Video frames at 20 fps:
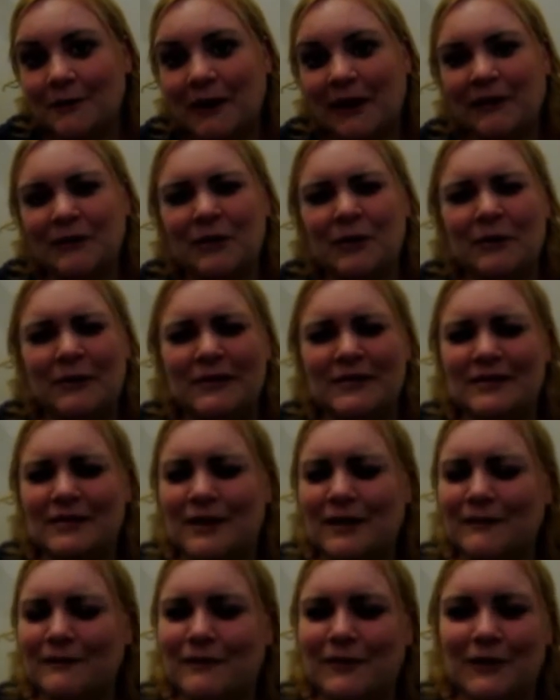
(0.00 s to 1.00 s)
I know it's
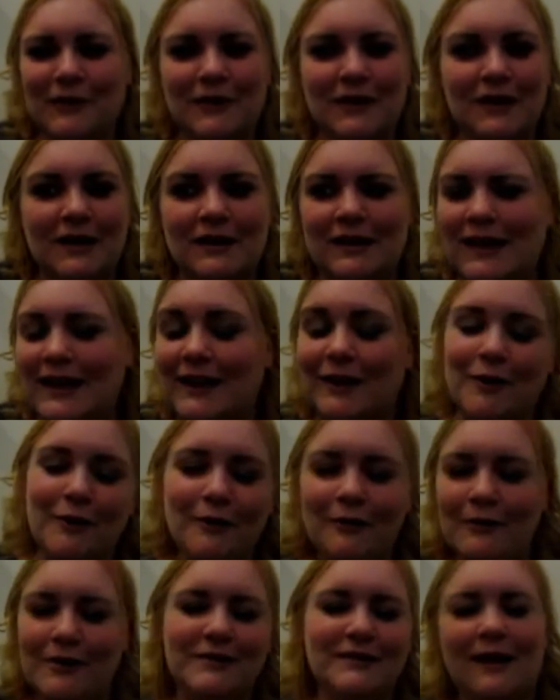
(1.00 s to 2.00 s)
not very like,
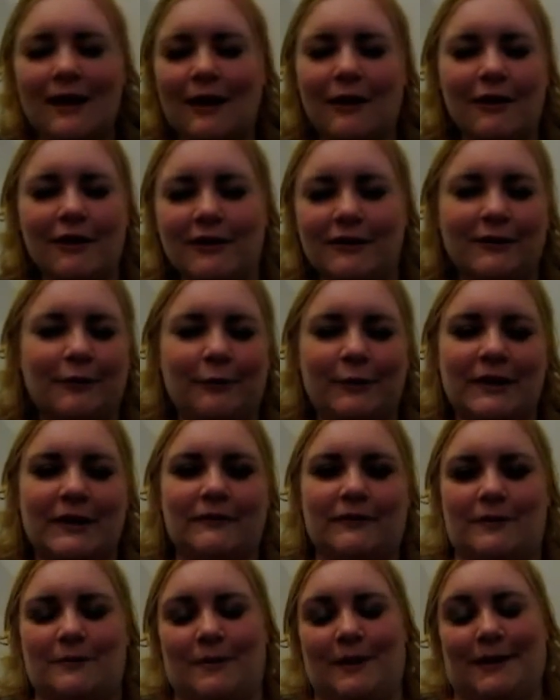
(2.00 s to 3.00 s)
oh, it's a haul or
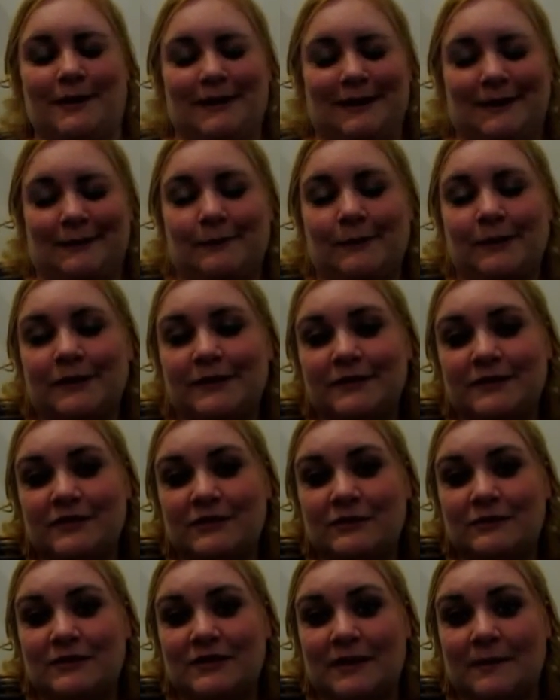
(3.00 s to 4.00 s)
whatever, but I wanted to
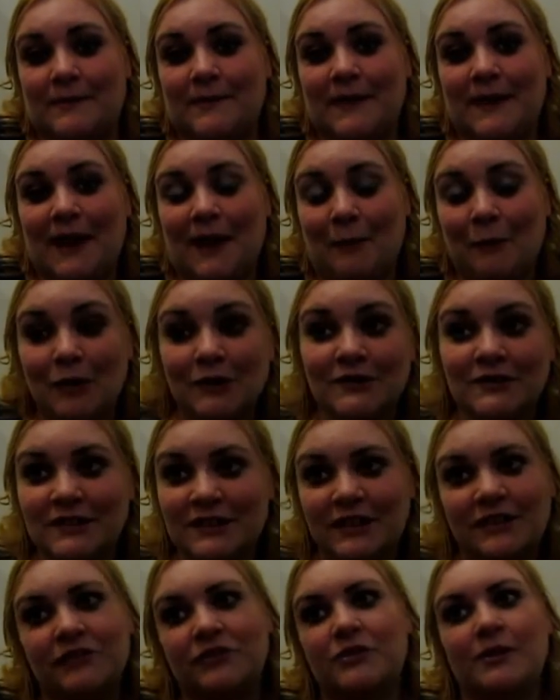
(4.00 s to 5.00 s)
do something. I wanted to
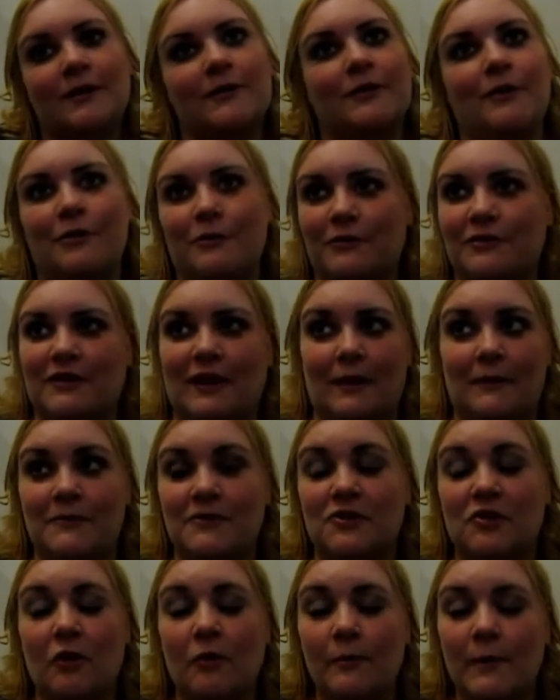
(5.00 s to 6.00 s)
contribute. I know there's like
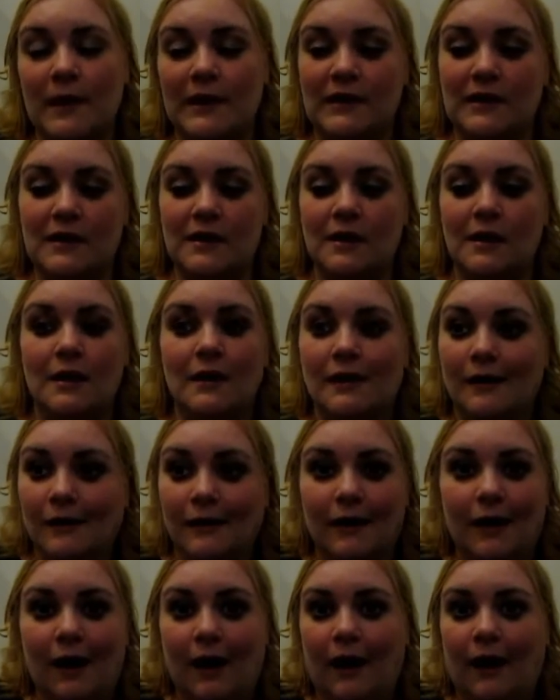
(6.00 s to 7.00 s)
so many
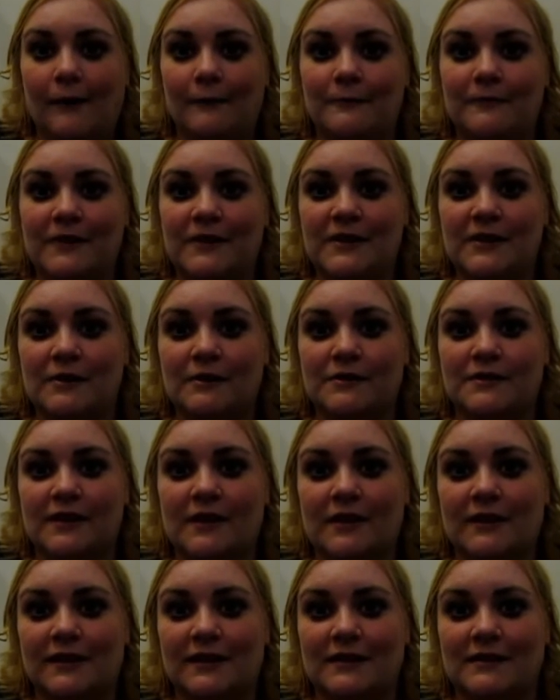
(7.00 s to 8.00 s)
videos
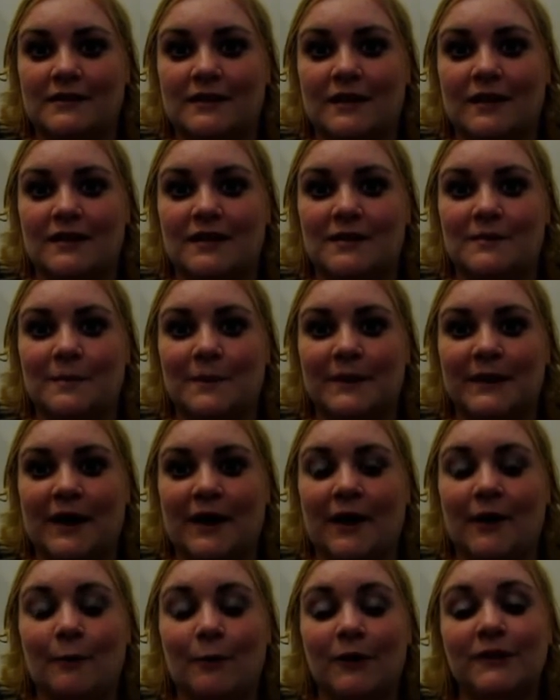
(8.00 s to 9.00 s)
on anxiety, but
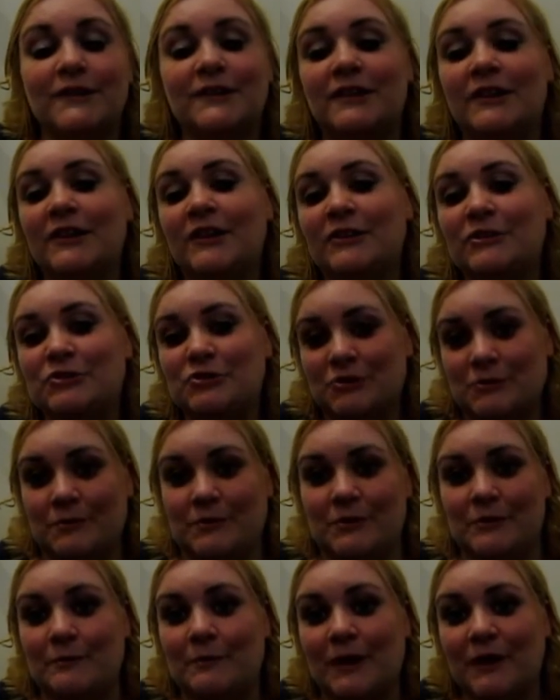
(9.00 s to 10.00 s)
I wanted to
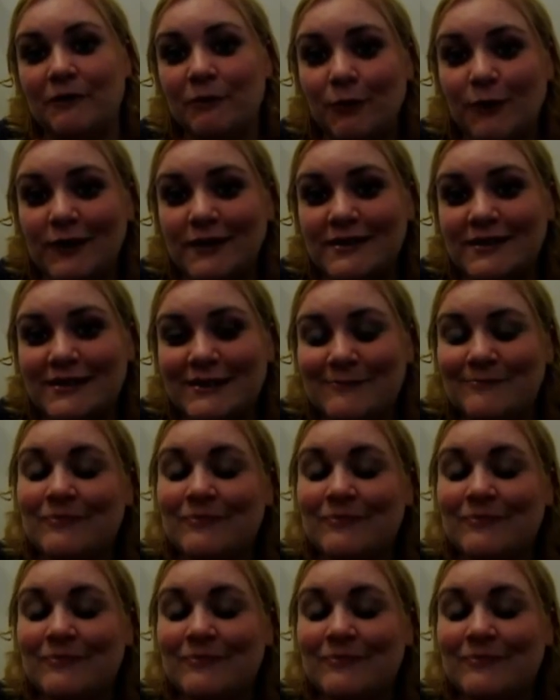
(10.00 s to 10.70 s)
contribute my voice.